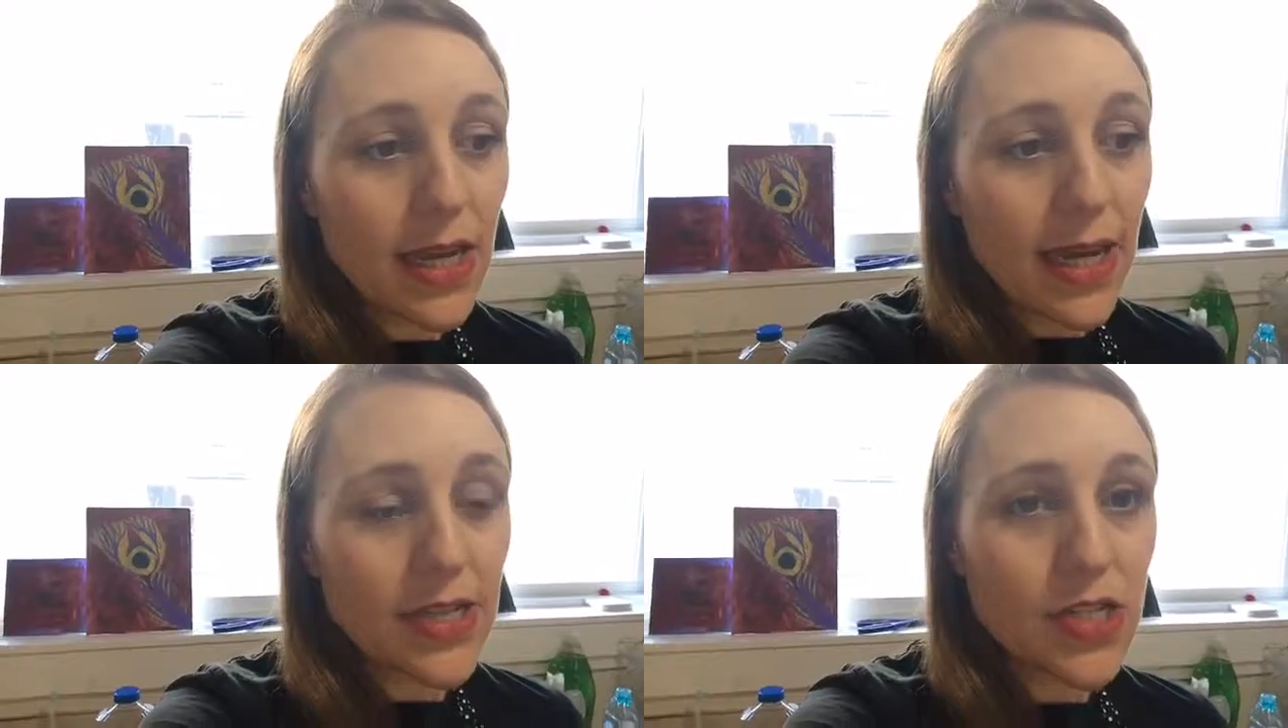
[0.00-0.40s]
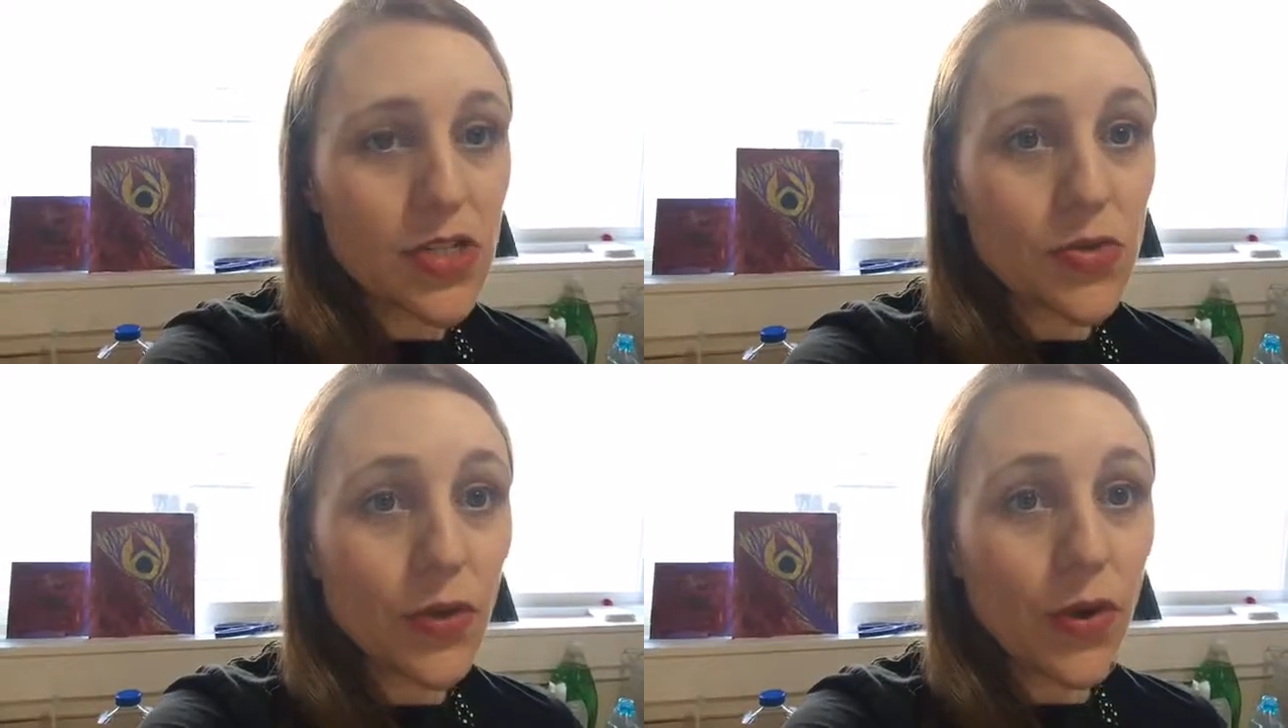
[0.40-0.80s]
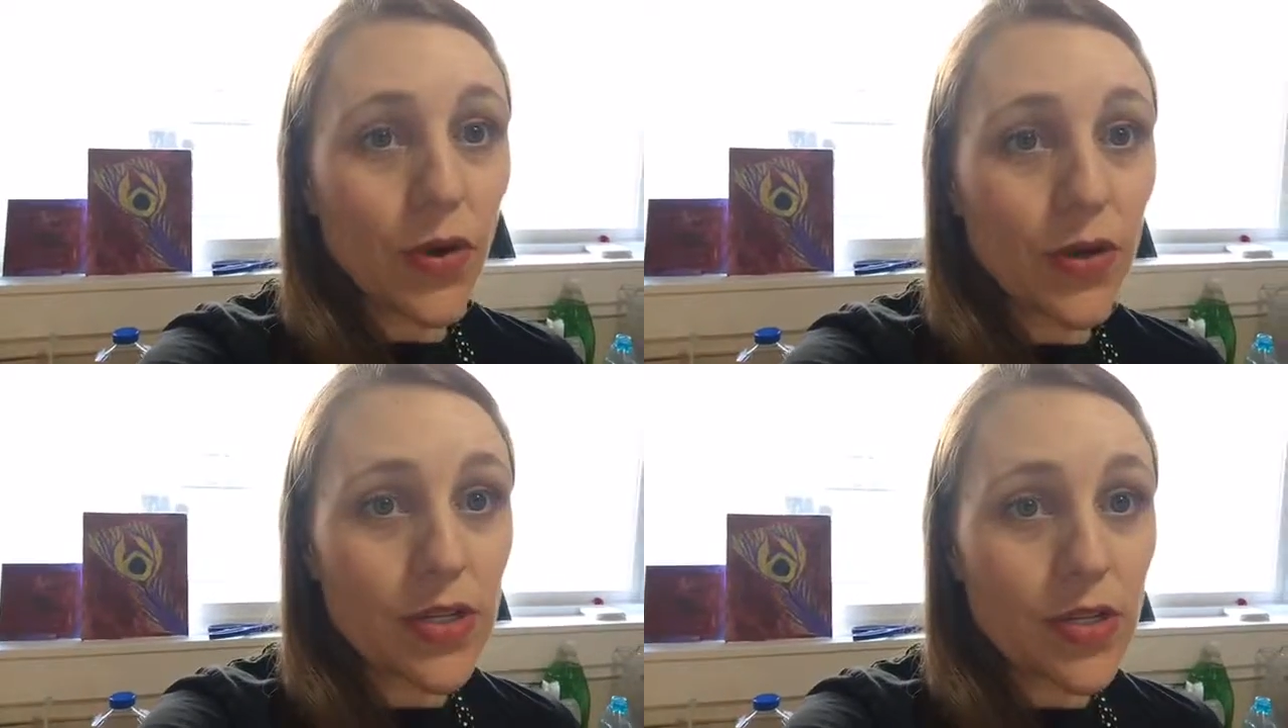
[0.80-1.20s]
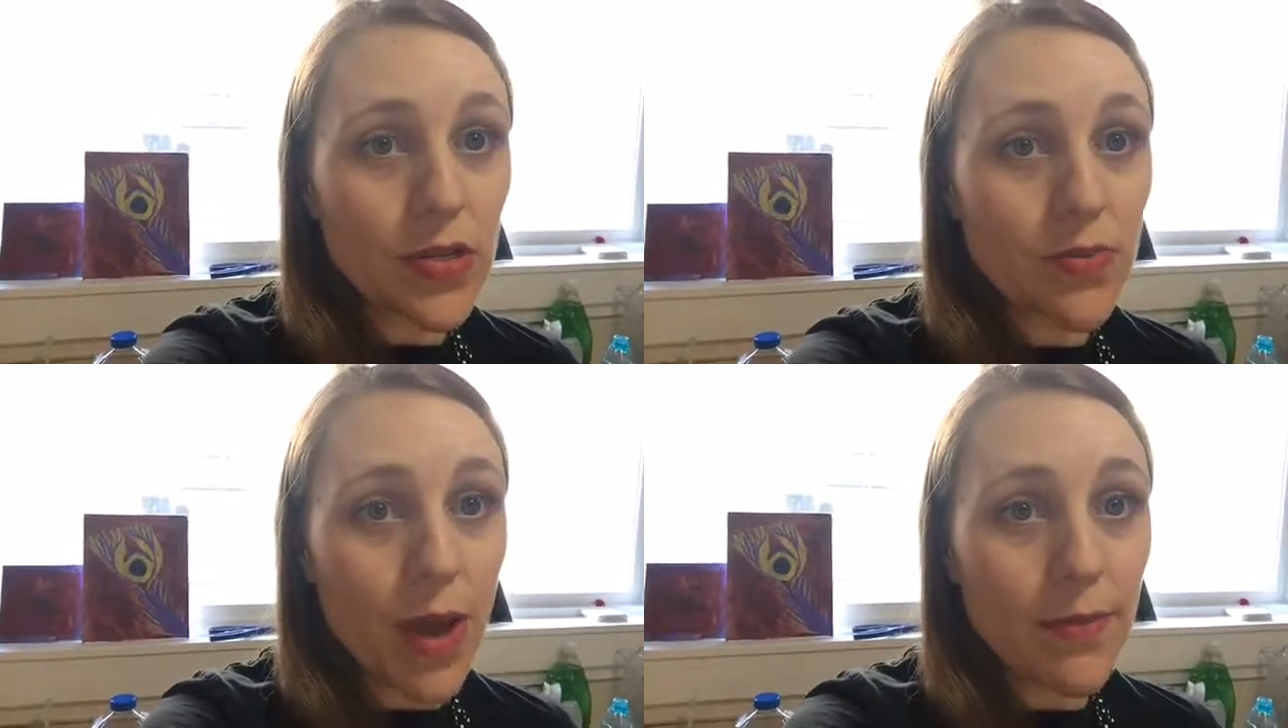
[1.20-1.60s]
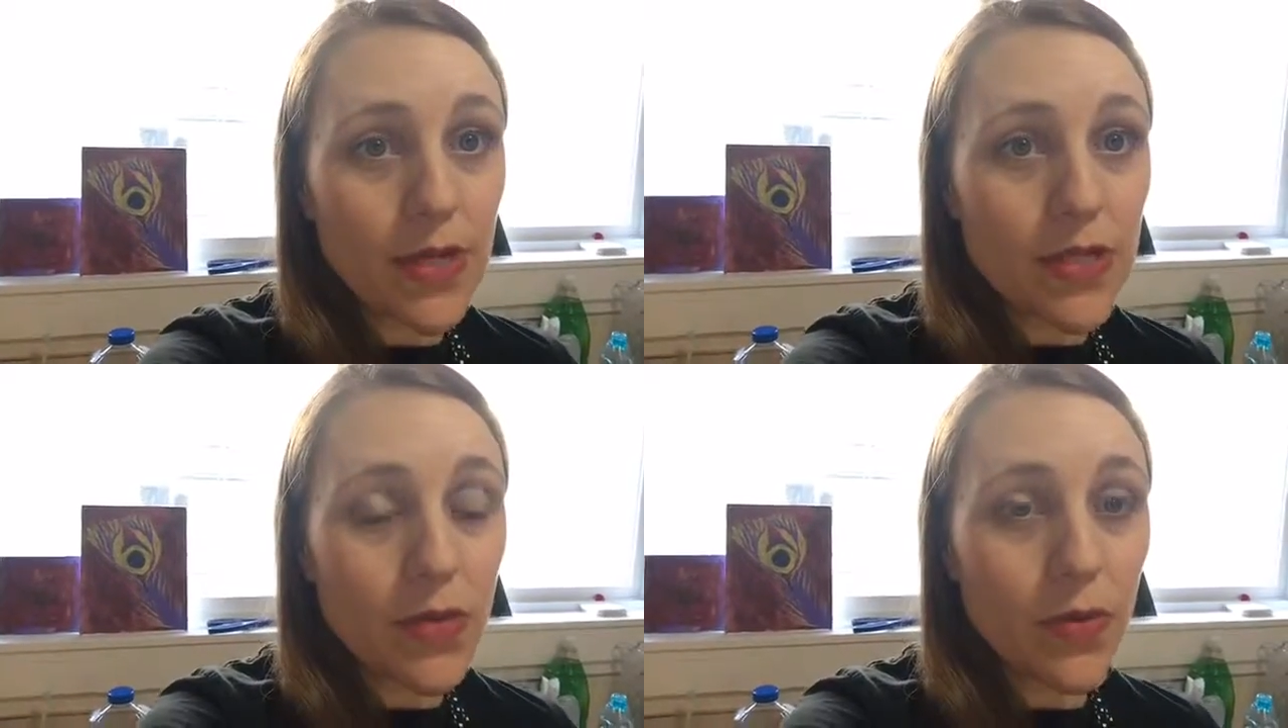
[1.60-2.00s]
It's just to encourage those
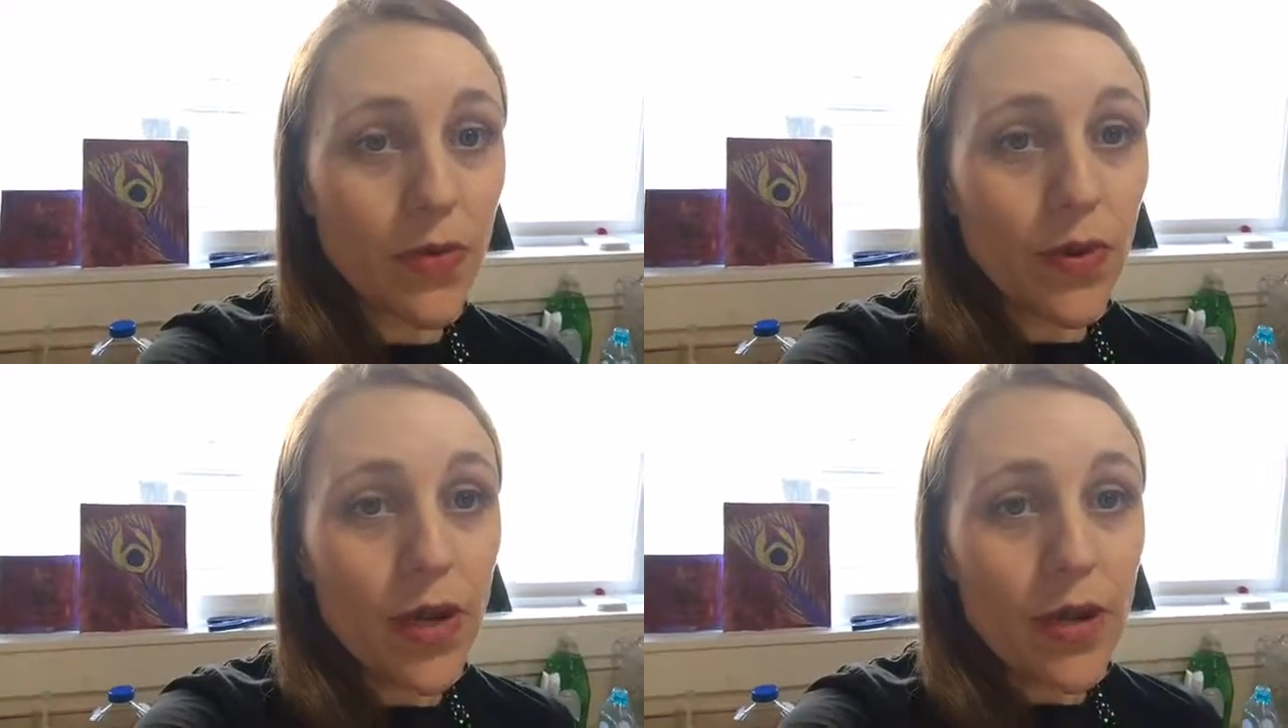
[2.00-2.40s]
mamas who